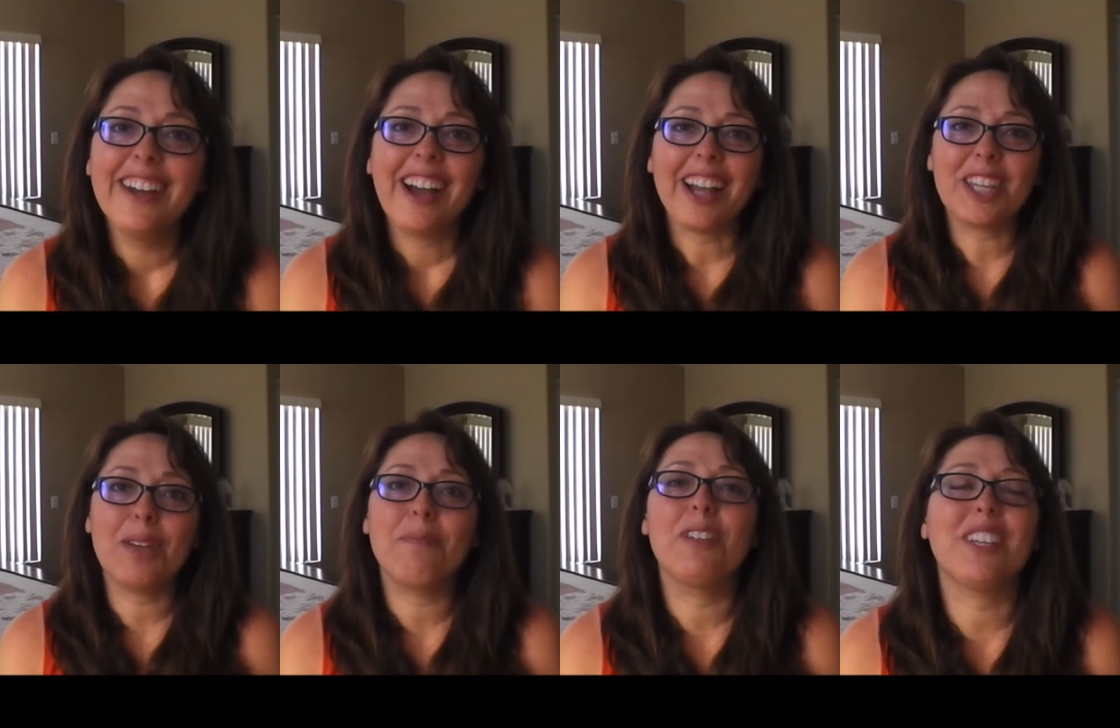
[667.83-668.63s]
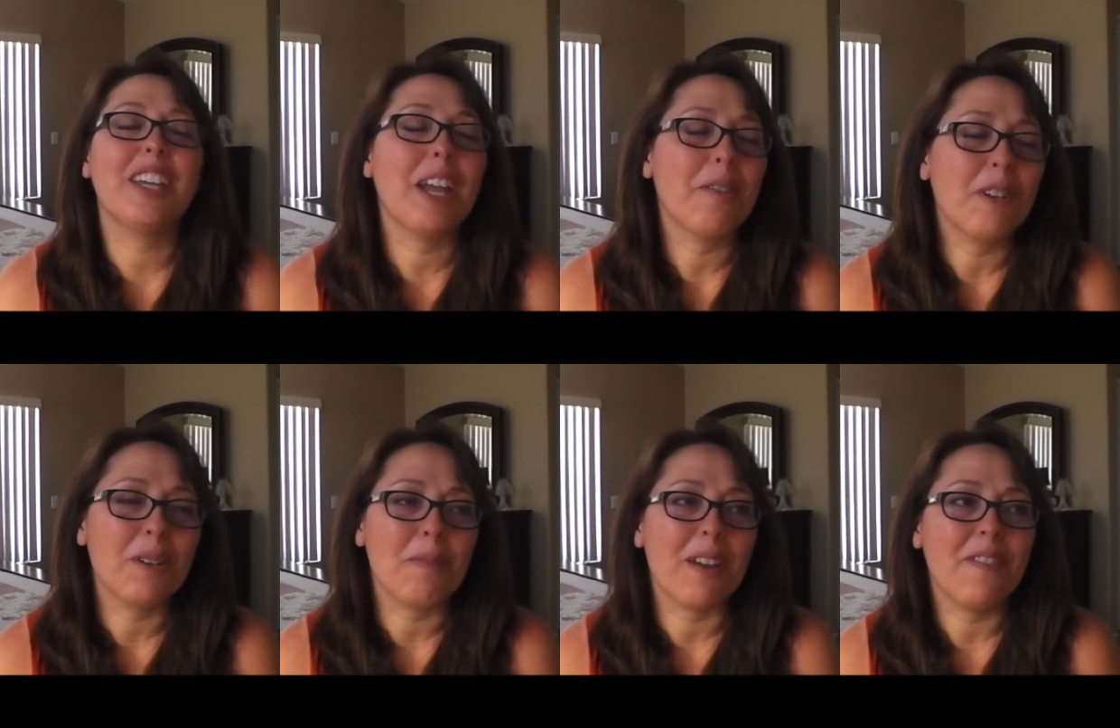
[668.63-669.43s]
I keep looking at one
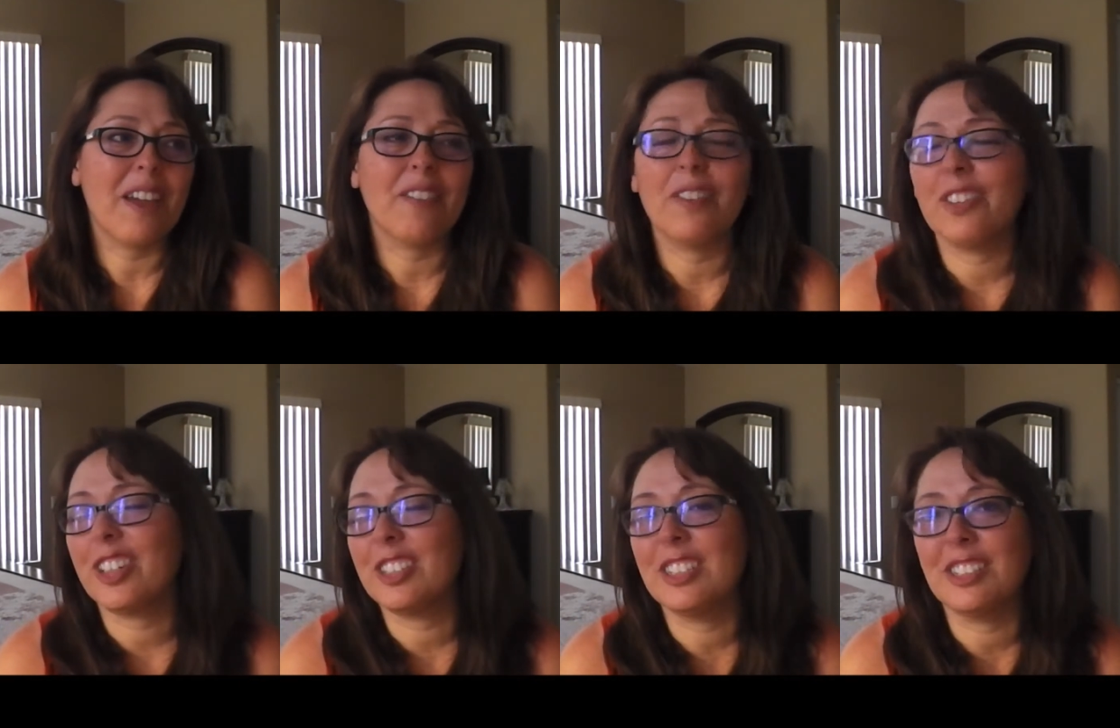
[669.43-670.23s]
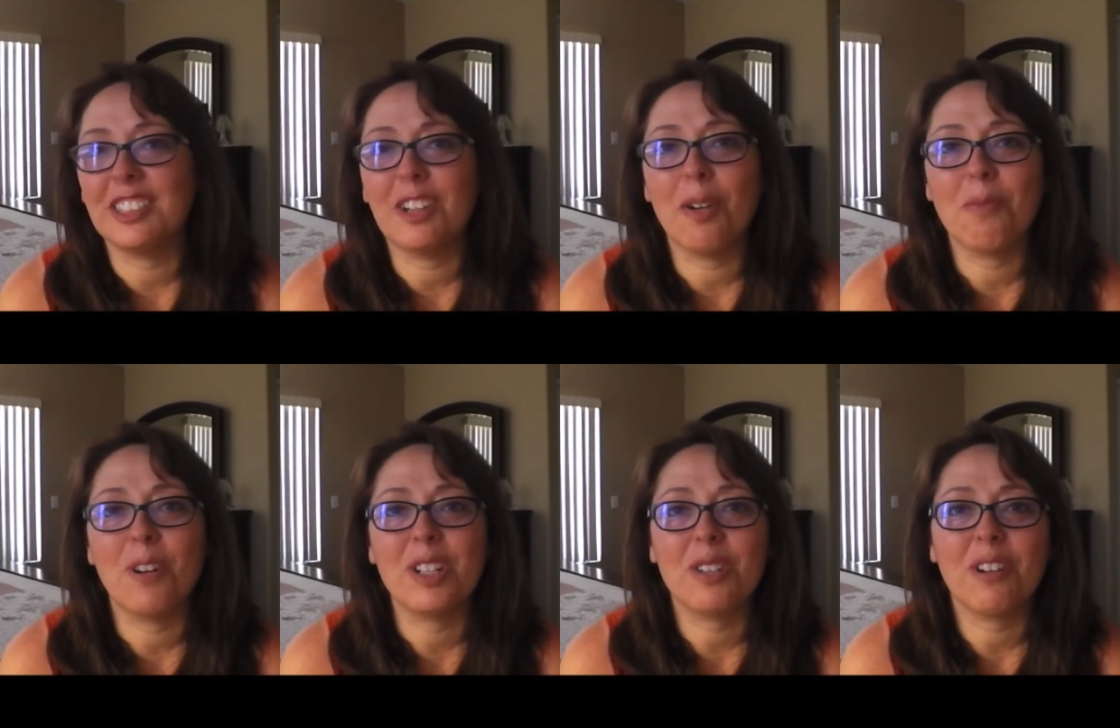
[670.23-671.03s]
of my favorite verses, Psalm
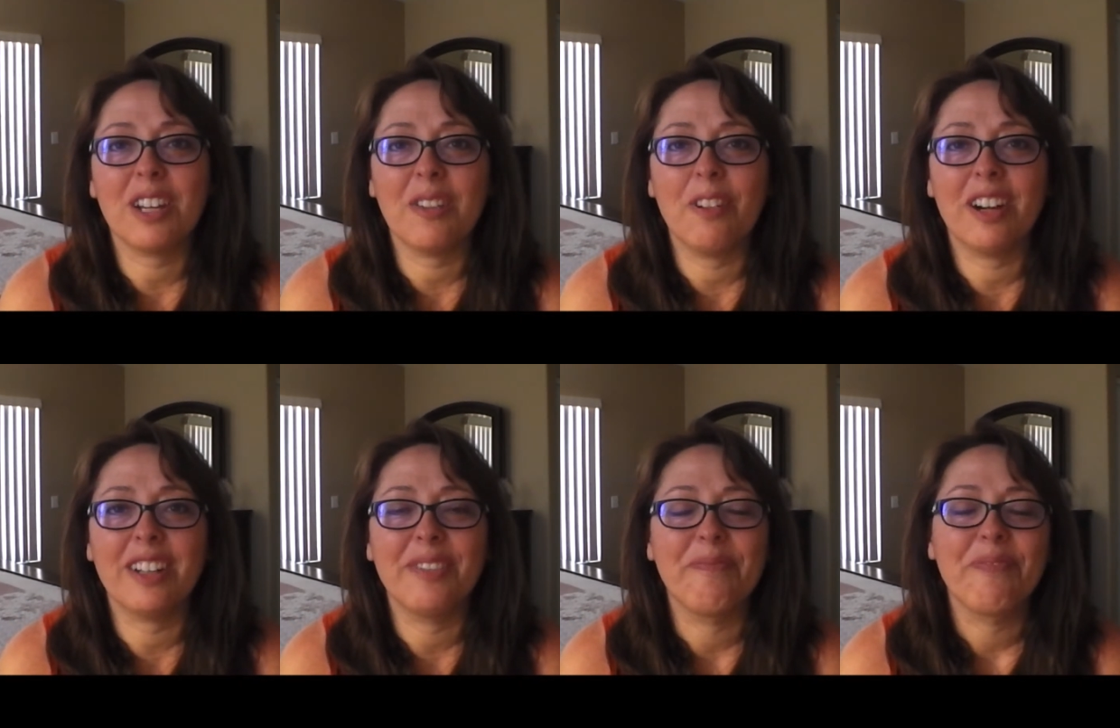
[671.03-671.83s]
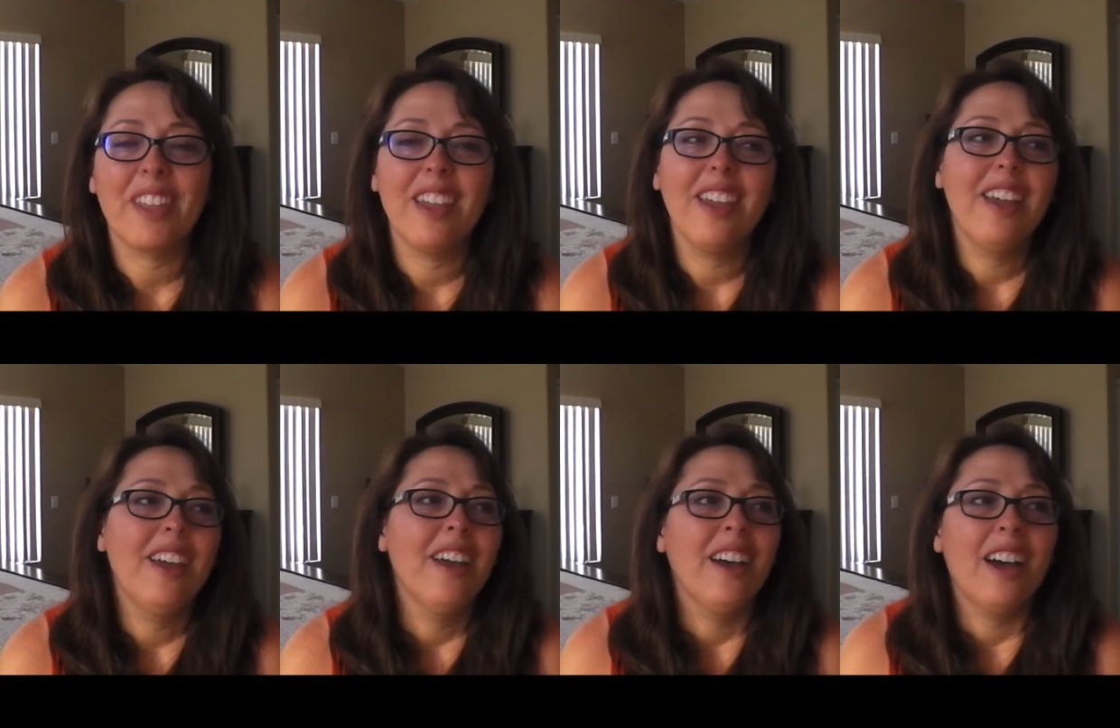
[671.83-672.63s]
121.
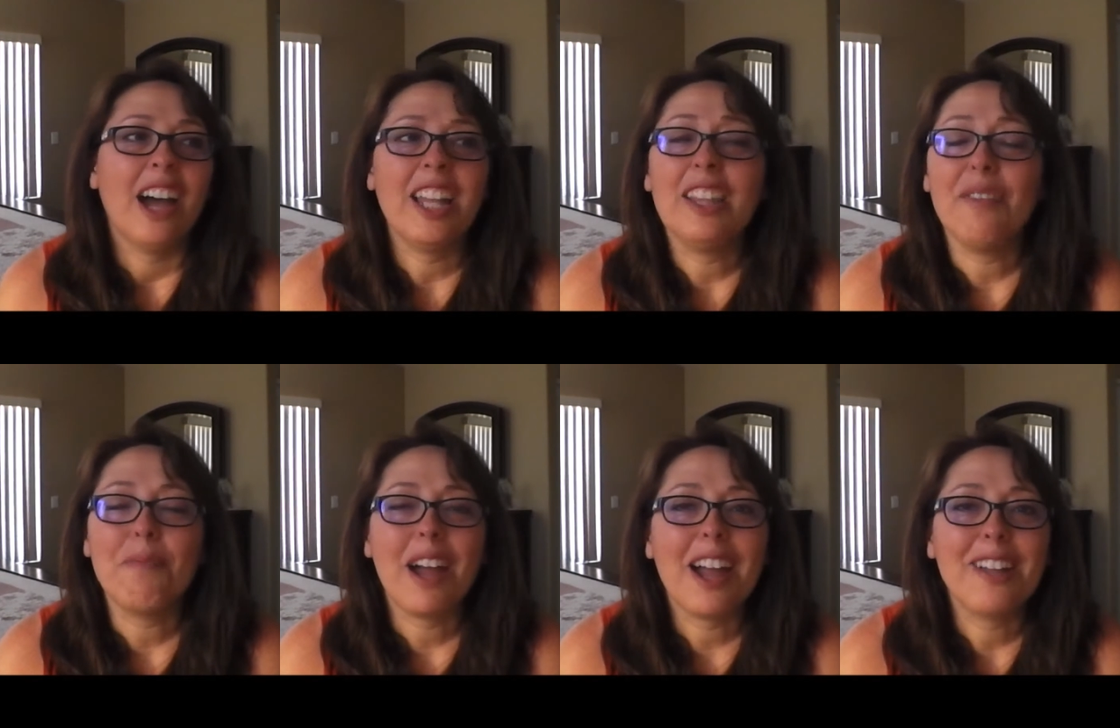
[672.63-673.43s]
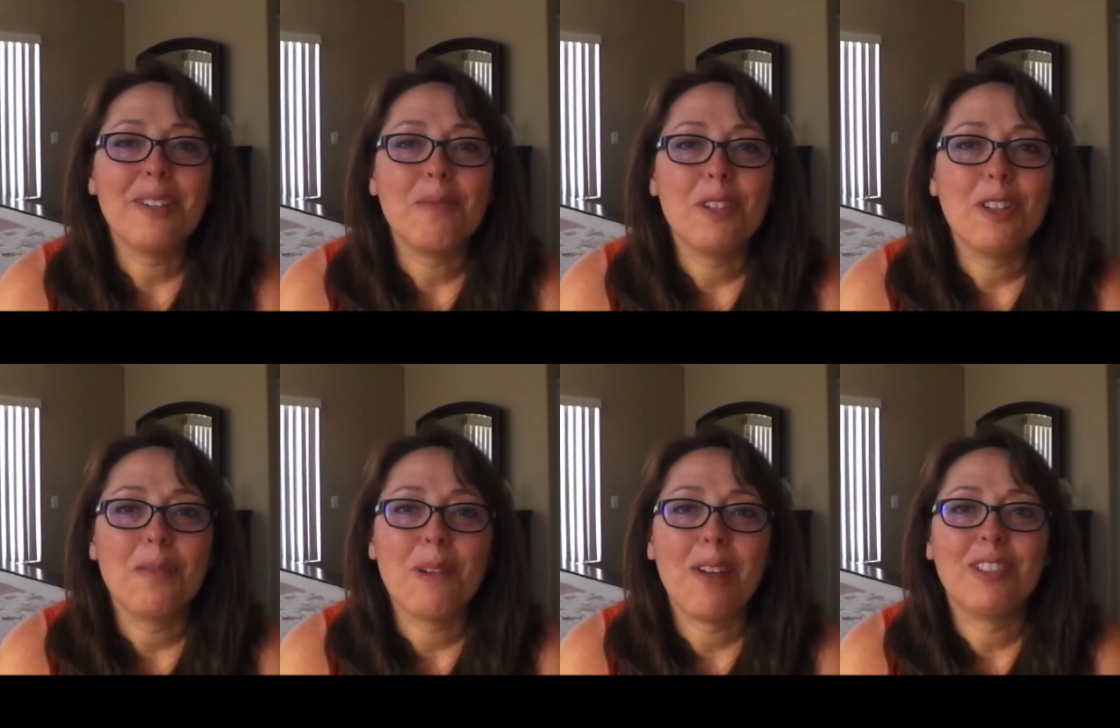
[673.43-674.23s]
I lift my eyes up to the
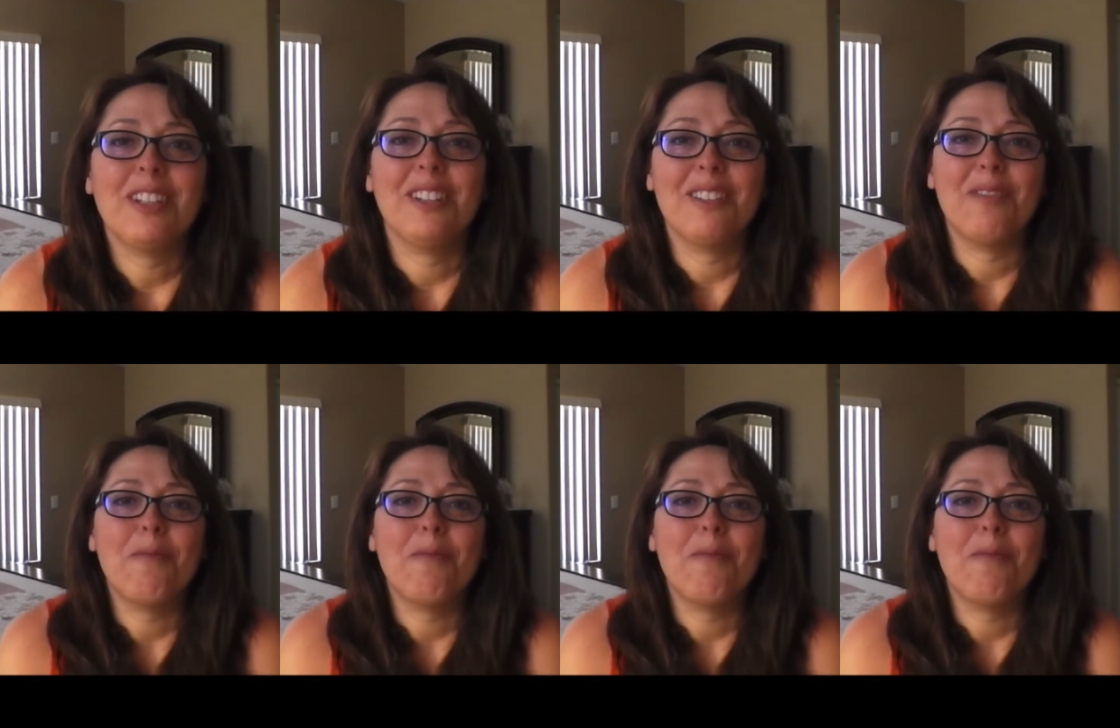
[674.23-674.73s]
mountains.